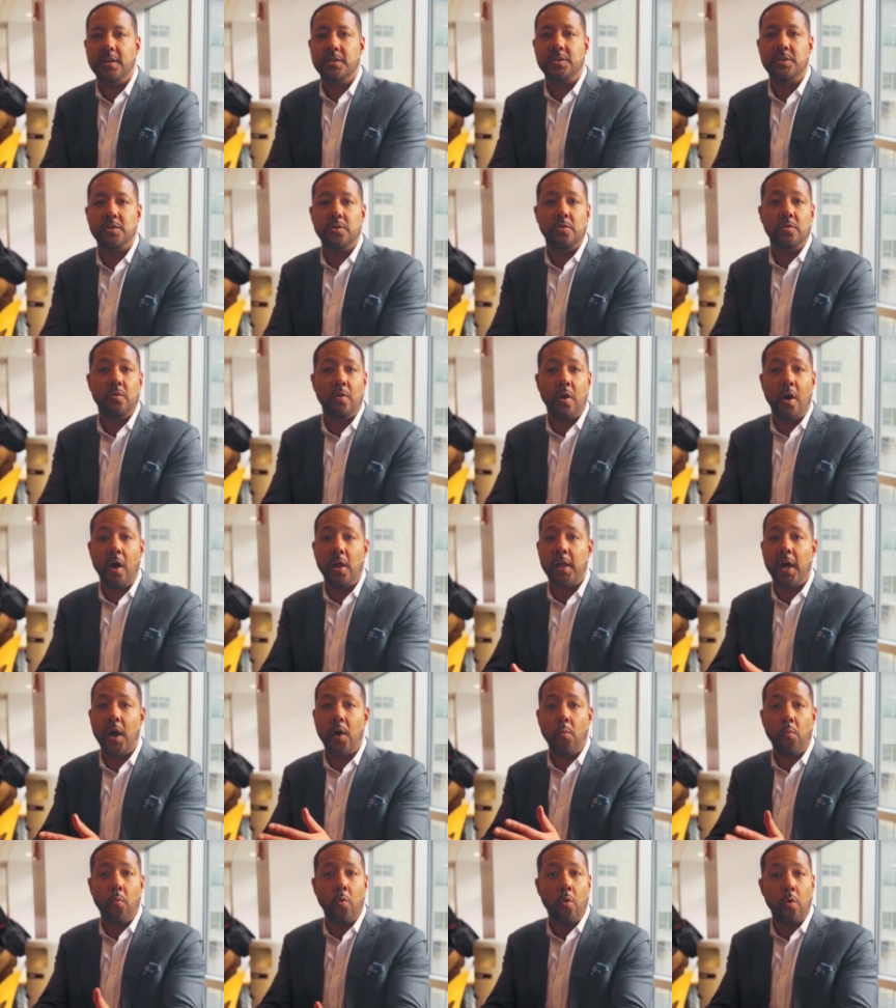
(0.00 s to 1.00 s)
to
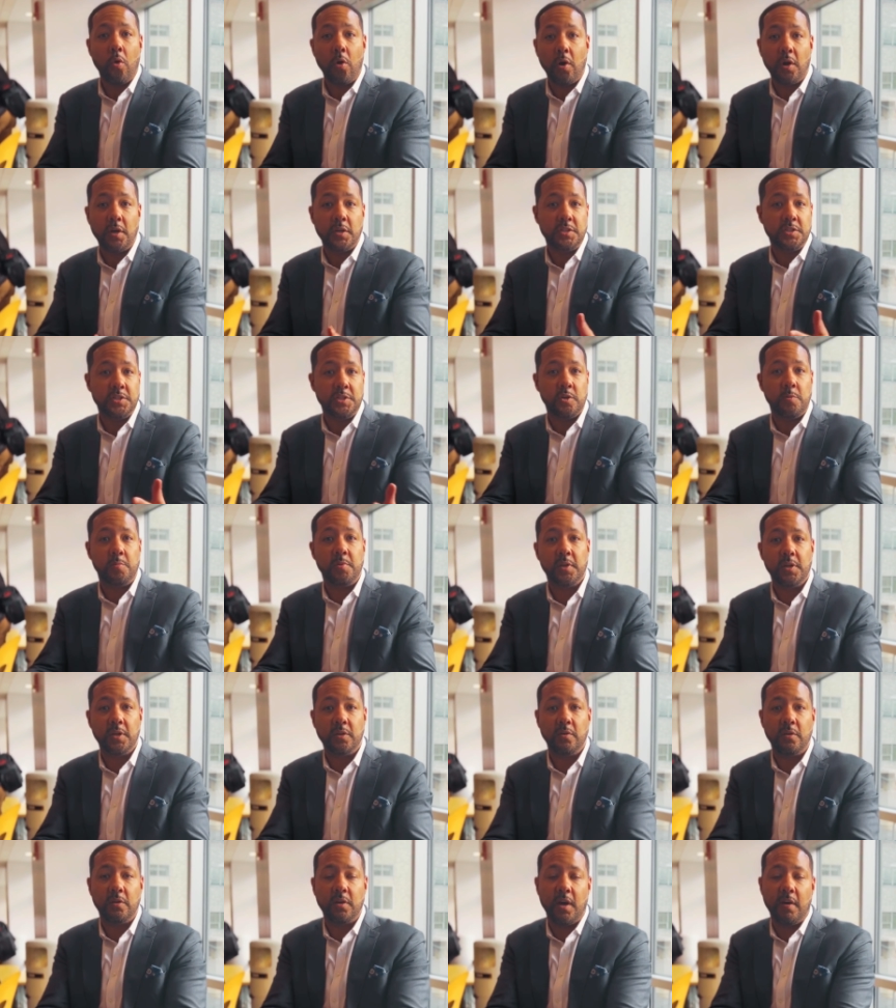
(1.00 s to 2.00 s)
all-out war and
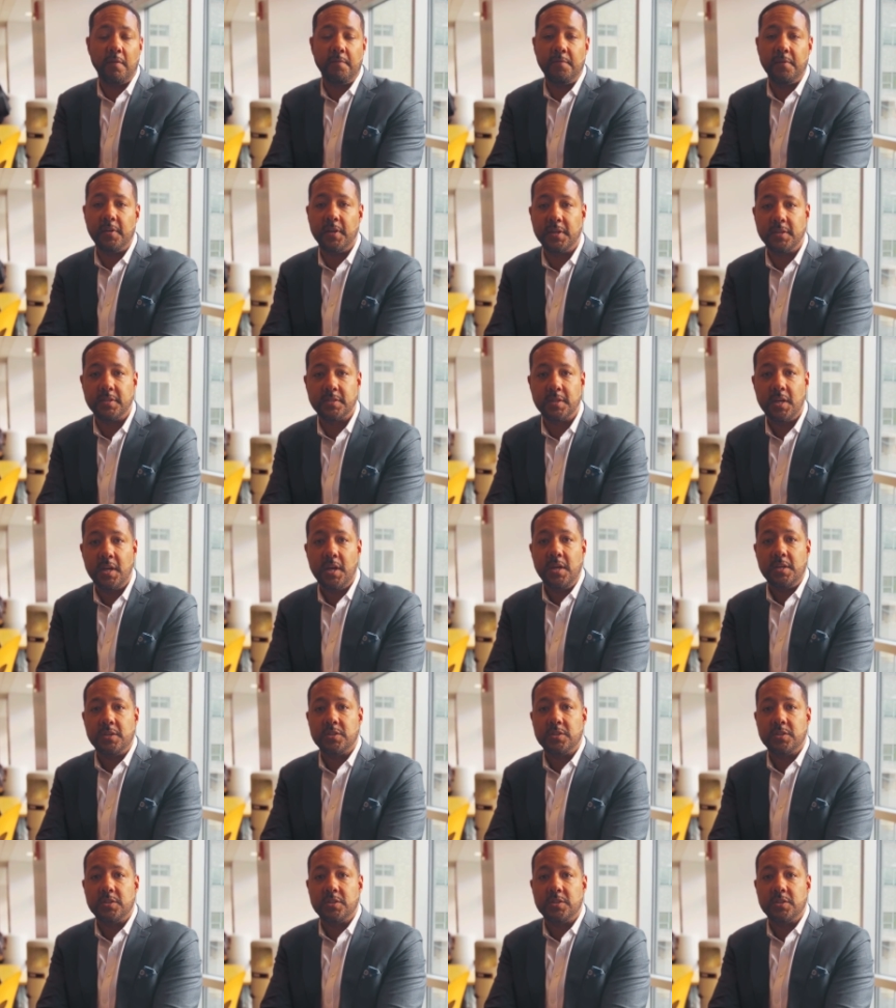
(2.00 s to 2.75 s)
geopolitical conflicts.